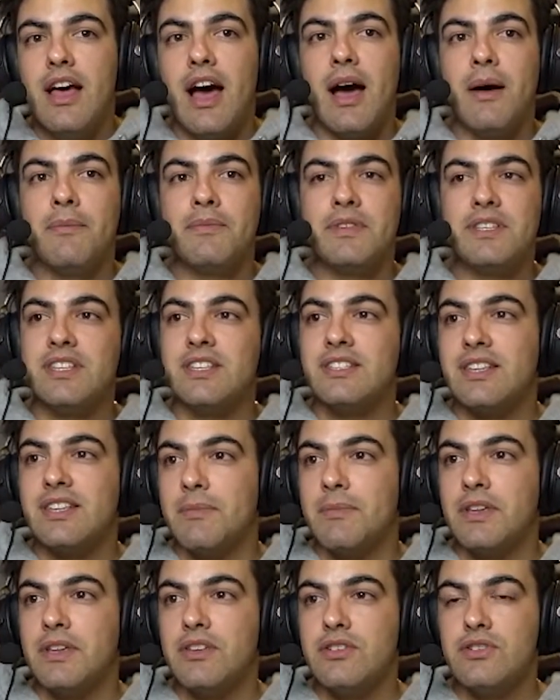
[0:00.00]
This is
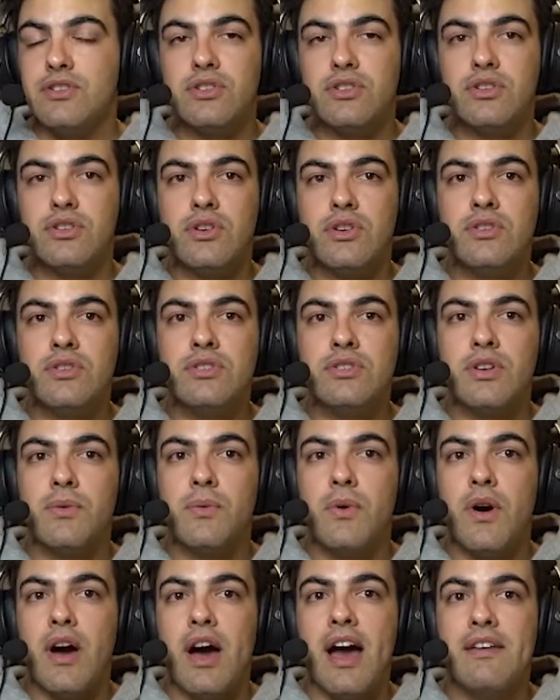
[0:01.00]
something you should do. So
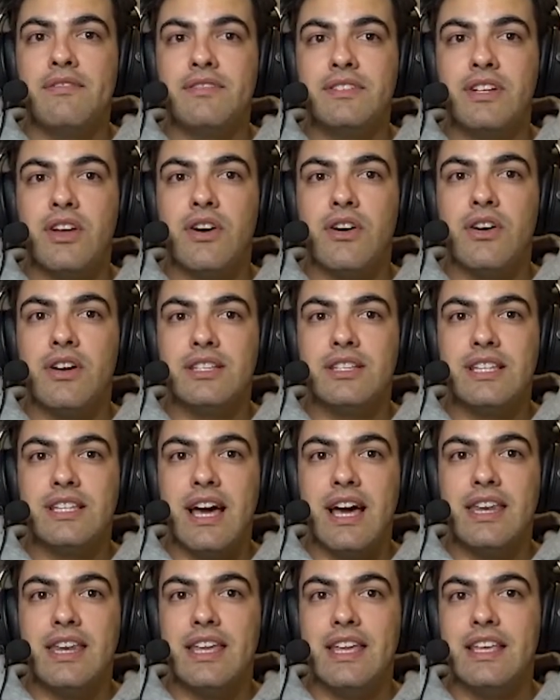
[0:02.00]
what I've gone and
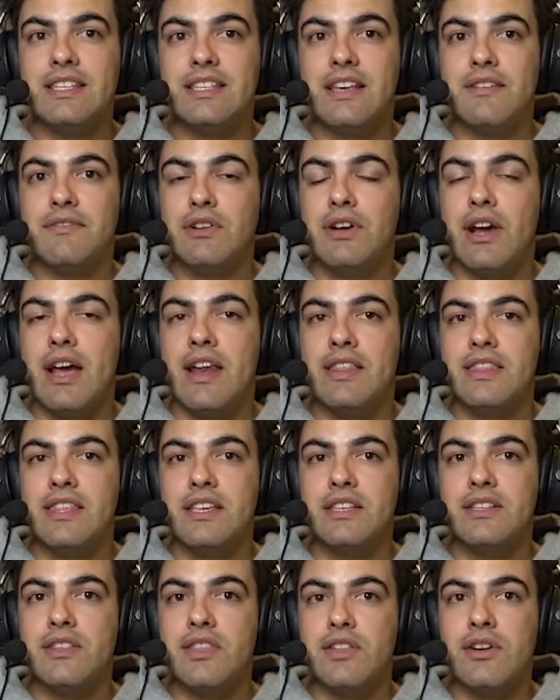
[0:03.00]
done is I've created
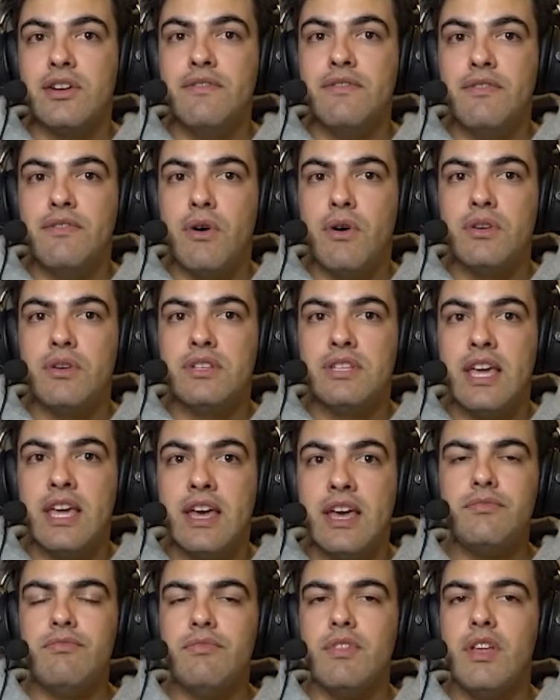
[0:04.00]
these 3 folders
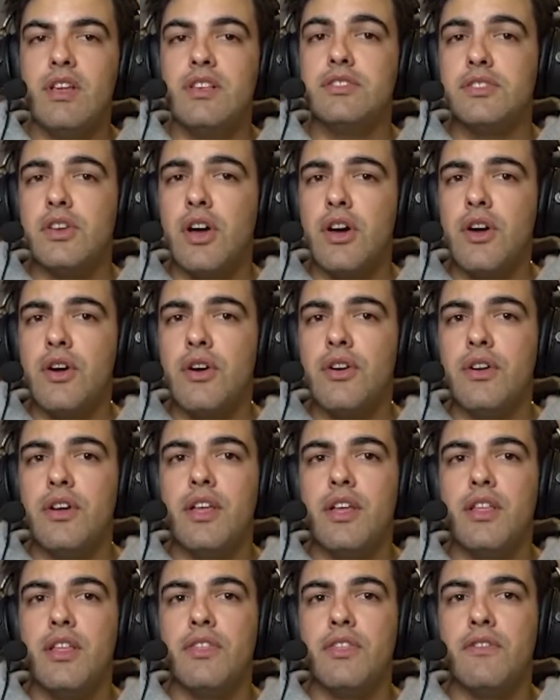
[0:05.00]
here. So
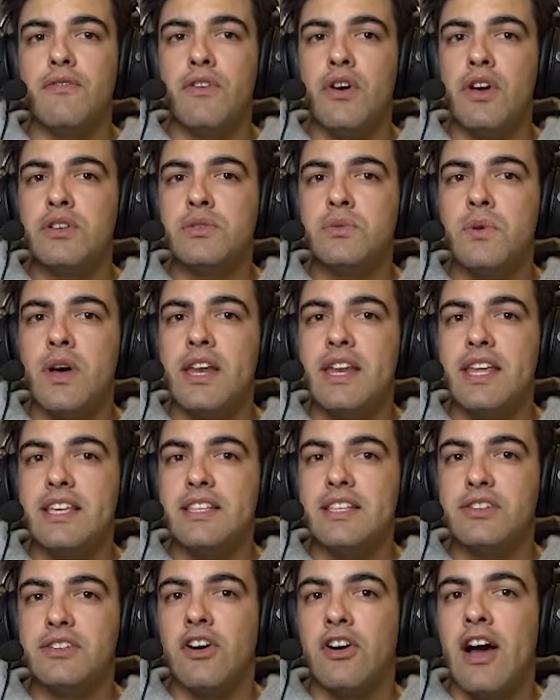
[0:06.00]
the first one
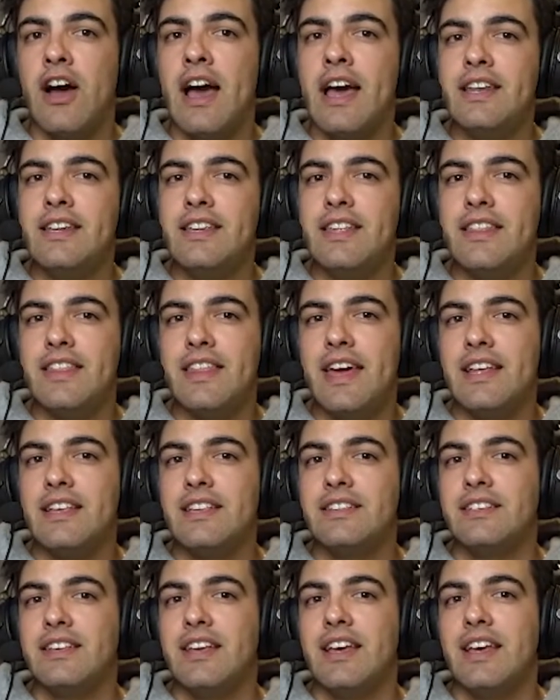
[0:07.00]
is grind, that
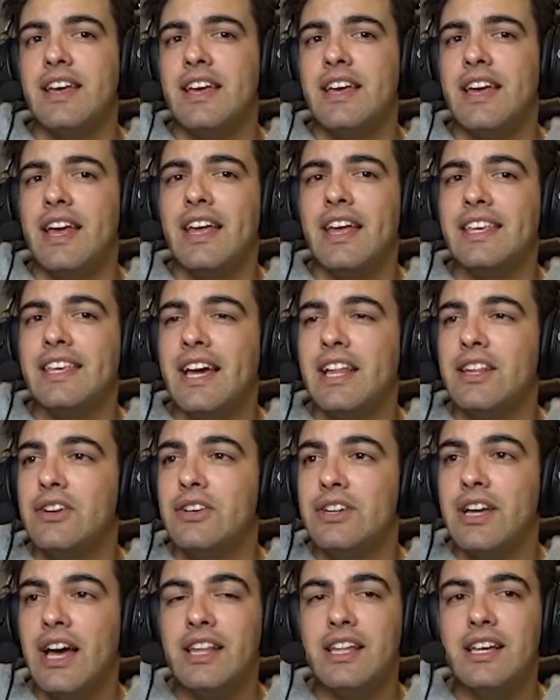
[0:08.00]
is a yellow
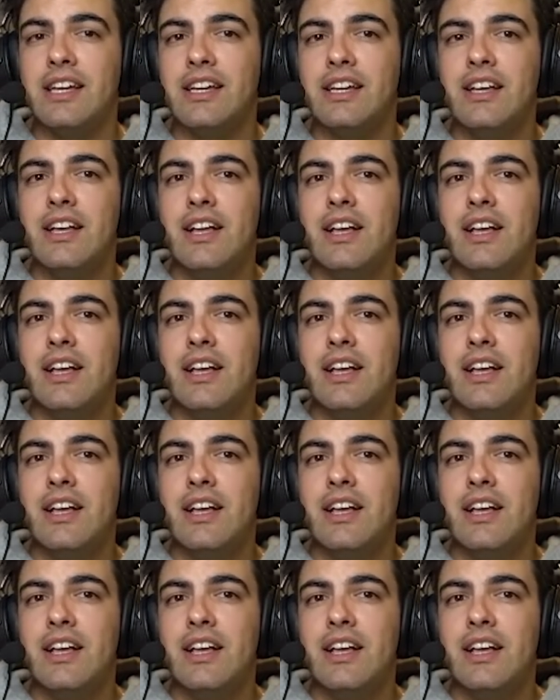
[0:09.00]
color.